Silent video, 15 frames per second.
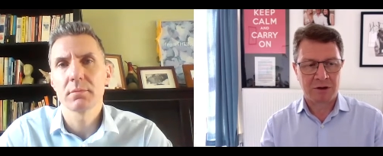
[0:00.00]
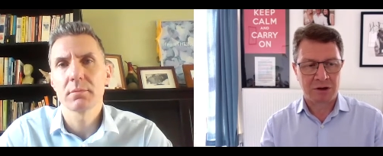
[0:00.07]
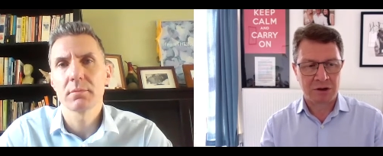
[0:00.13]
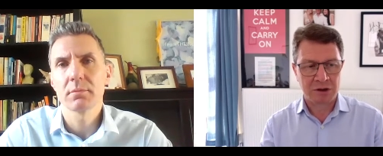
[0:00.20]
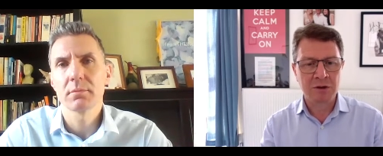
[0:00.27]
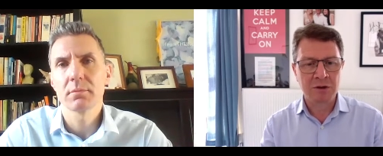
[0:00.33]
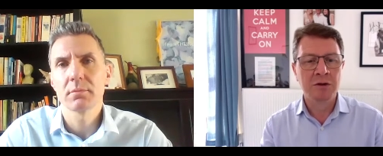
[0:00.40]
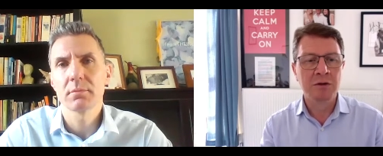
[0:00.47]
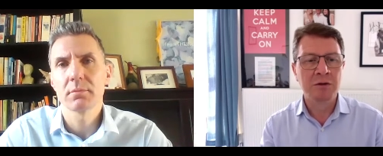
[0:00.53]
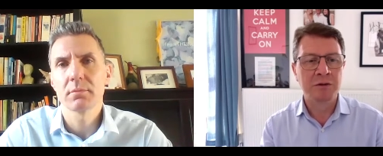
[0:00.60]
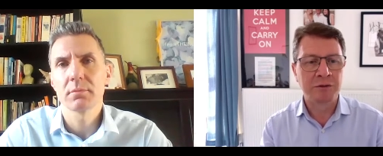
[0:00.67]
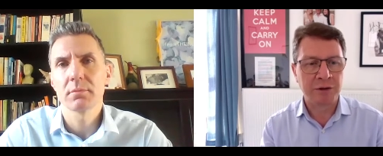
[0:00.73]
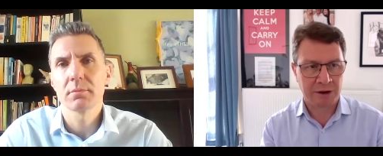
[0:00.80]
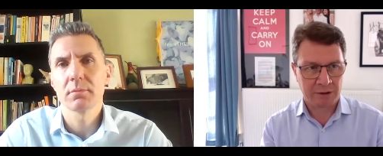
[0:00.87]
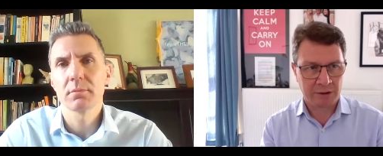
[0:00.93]
Speaker 1: do you
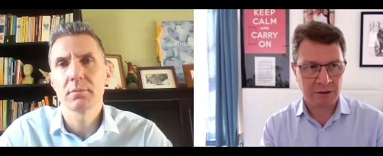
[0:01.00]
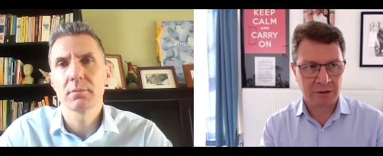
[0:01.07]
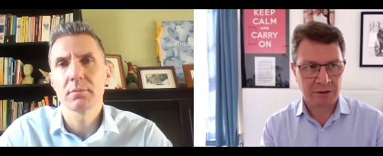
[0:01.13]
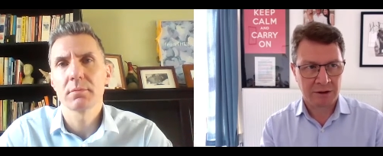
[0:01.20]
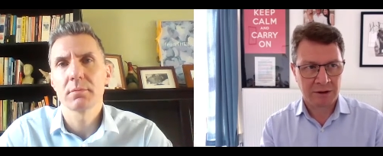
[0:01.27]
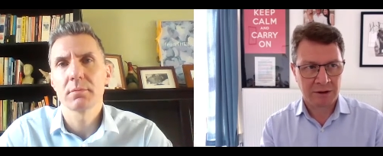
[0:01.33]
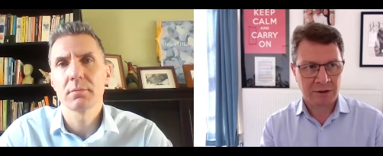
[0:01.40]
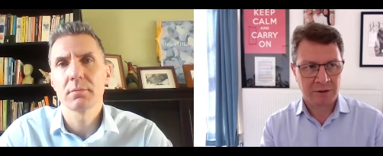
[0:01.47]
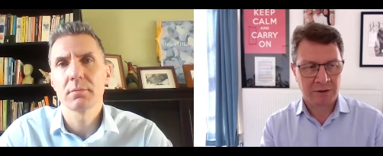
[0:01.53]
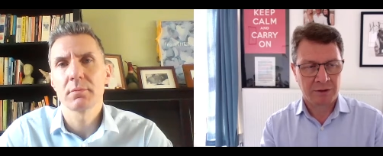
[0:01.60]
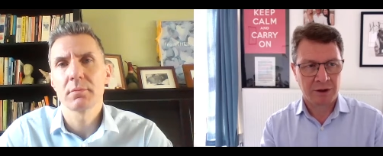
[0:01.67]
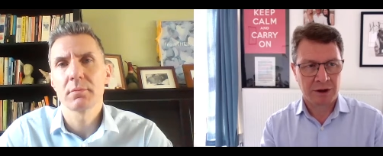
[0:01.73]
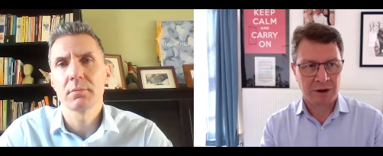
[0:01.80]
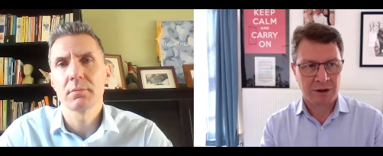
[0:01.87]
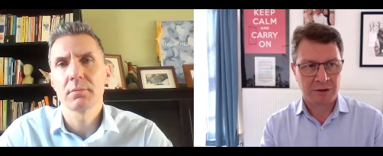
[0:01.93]
feel
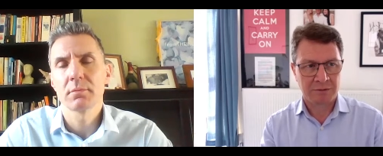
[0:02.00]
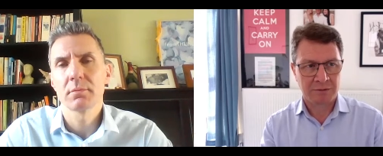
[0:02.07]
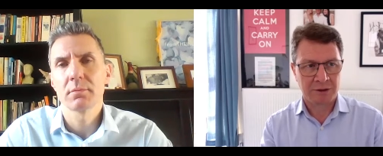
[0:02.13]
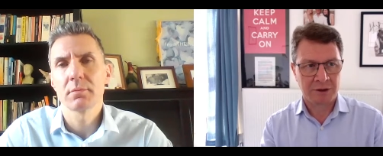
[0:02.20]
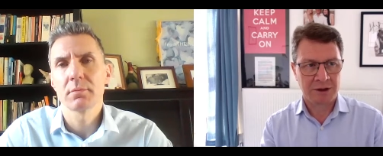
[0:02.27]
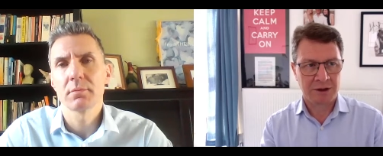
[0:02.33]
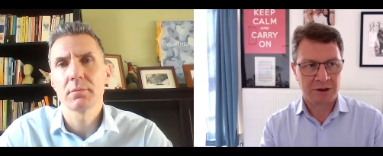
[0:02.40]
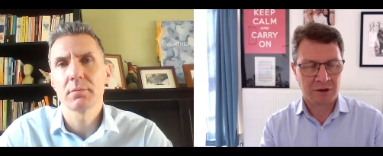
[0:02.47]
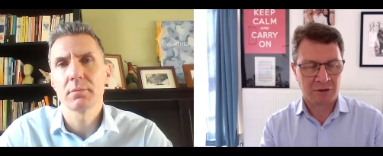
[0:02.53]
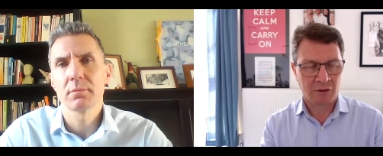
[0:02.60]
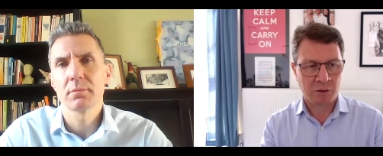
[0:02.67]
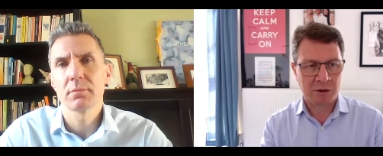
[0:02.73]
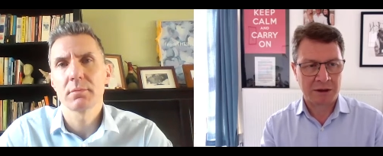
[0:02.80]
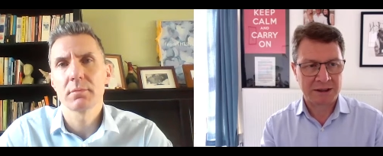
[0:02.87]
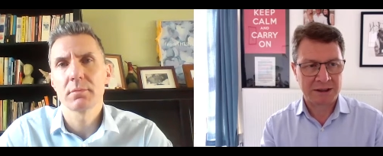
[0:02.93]
that the
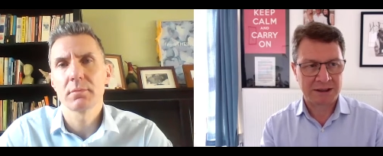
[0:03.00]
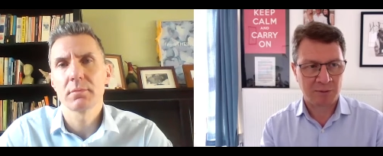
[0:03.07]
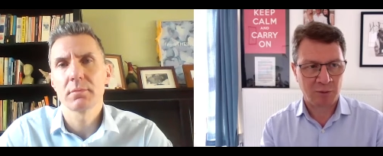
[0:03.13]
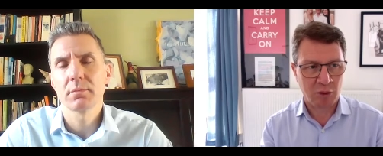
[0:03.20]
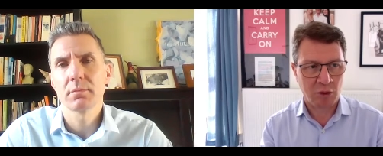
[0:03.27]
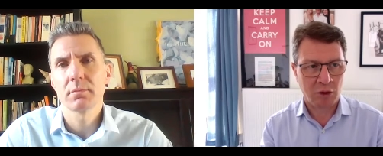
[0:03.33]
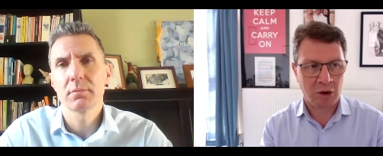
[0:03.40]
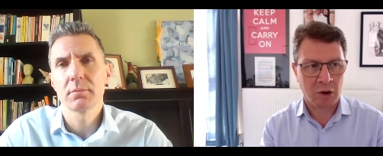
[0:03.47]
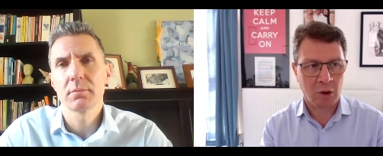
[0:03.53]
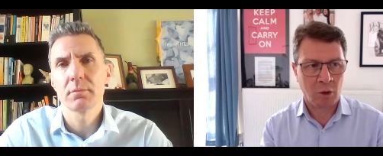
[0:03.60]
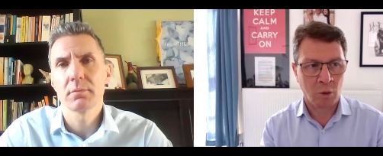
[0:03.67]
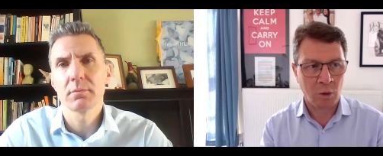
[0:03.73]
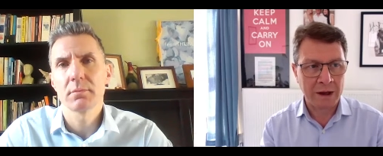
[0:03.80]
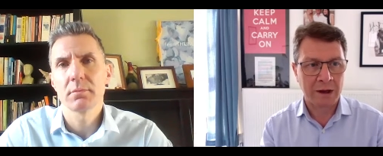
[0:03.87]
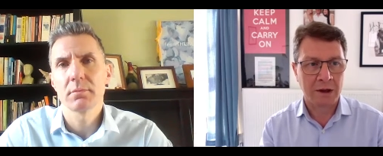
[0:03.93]
government's support
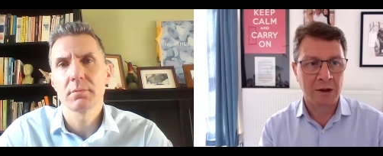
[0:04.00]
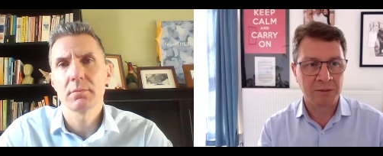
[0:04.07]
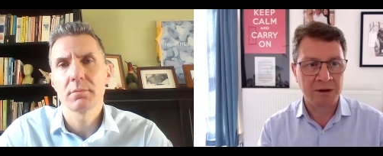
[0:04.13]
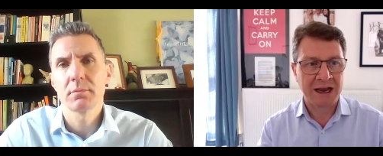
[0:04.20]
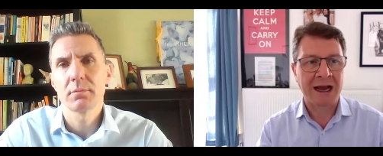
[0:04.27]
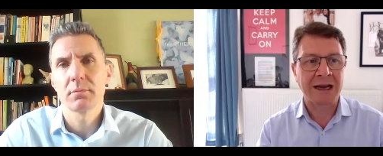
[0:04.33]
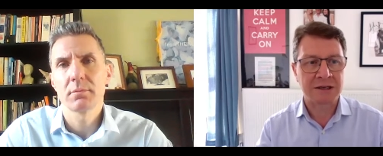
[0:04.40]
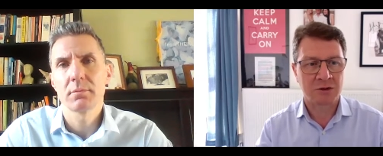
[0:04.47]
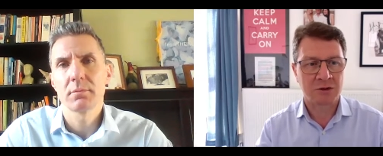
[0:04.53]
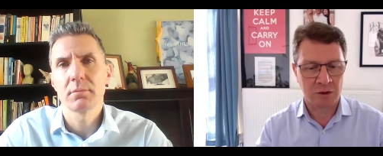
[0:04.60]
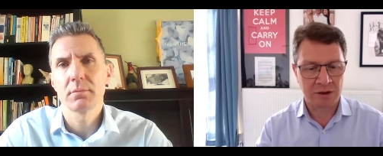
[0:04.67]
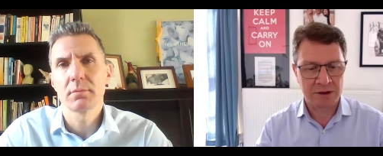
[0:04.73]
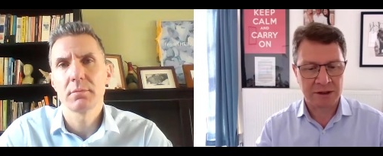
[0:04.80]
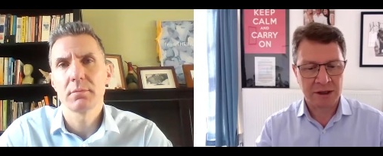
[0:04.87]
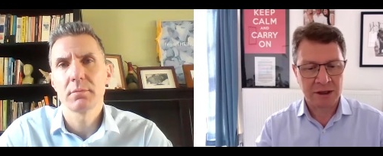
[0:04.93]
will be
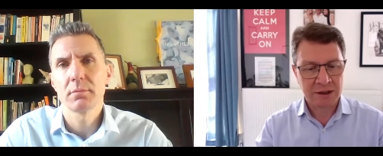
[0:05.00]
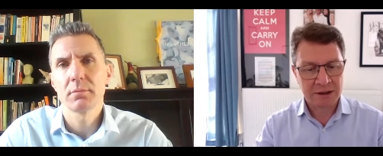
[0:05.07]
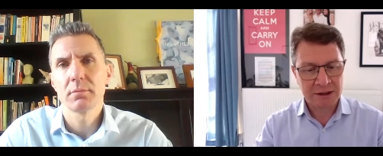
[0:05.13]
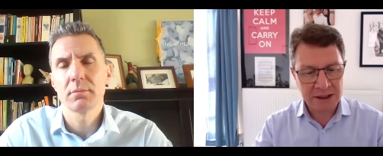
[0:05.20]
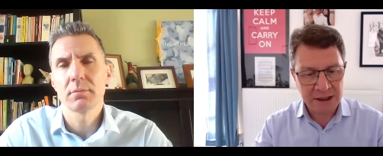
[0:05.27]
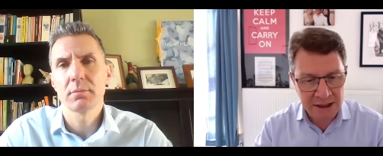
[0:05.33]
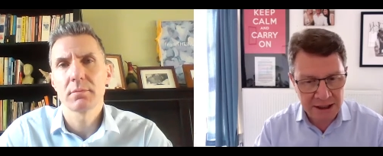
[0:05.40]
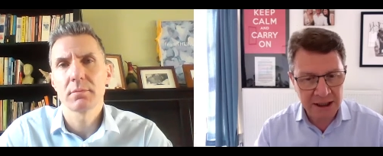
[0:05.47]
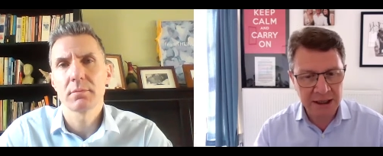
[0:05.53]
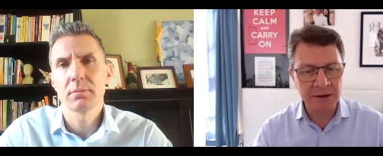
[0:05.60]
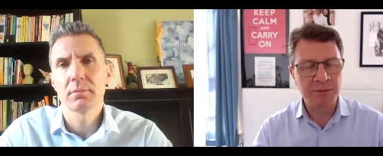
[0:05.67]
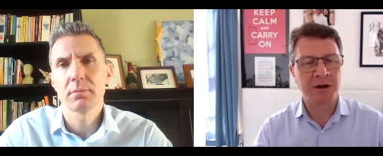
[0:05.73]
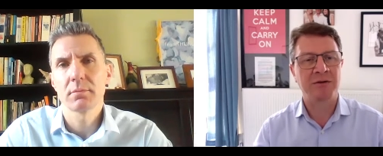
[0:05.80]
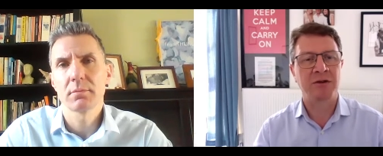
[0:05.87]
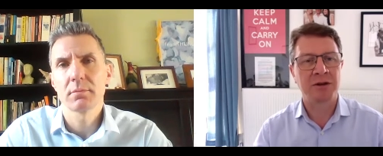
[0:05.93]
adequate to
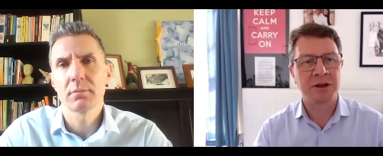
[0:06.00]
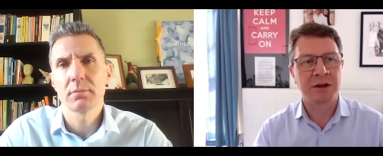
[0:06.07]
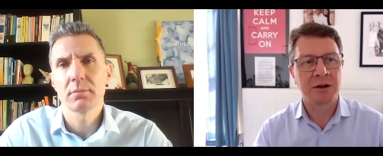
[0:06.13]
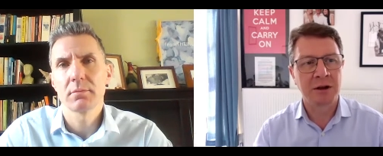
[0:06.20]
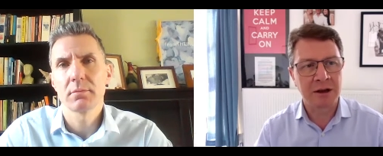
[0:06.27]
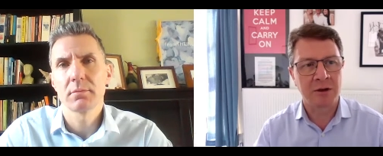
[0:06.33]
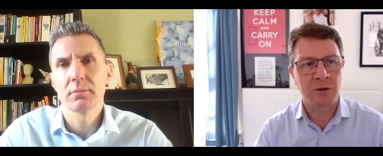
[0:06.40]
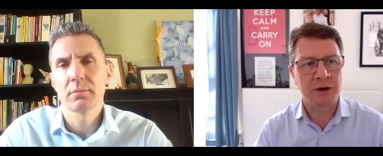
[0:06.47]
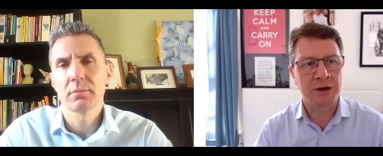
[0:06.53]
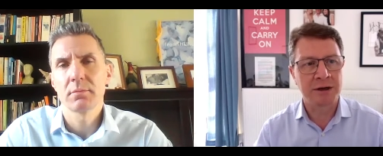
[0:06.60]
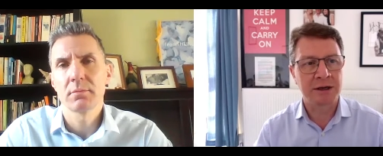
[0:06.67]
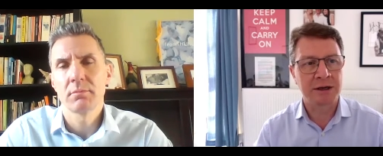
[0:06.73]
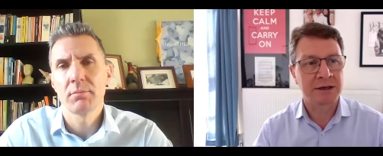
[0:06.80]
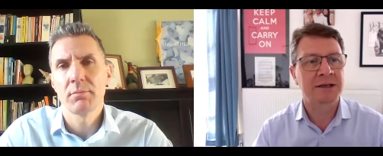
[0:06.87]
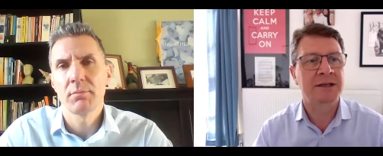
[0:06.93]
keep everything
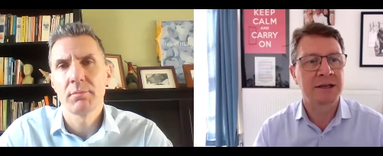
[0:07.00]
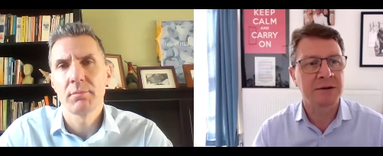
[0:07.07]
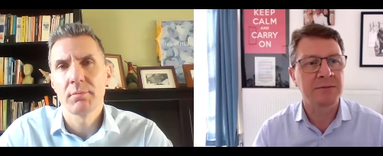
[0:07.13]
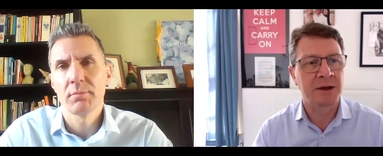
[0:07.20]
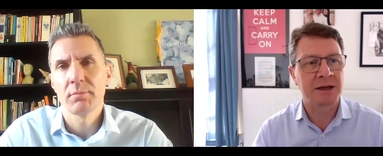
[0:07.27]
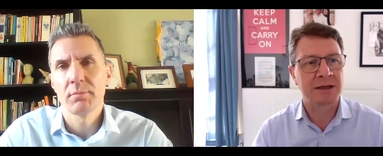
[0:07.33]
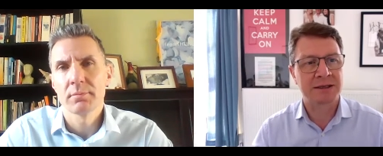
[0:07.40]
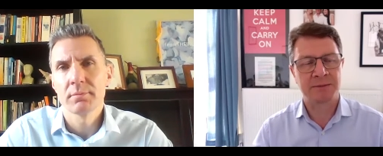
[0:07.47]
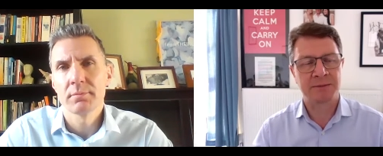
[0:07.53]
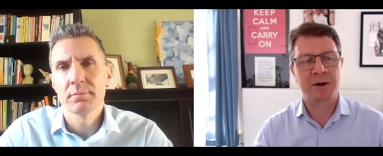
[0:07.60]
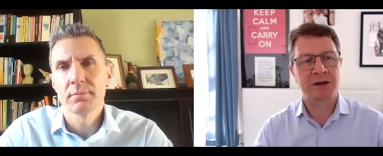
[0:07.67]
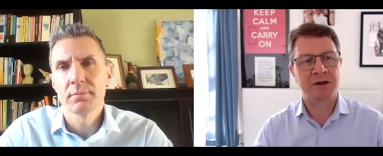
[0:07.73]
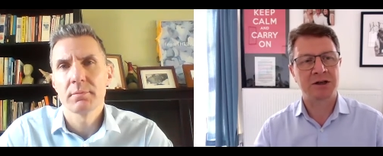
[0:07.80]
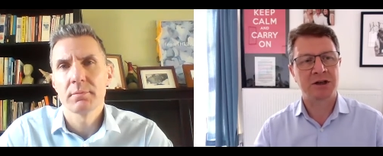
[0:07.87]
liquid and to keep that supply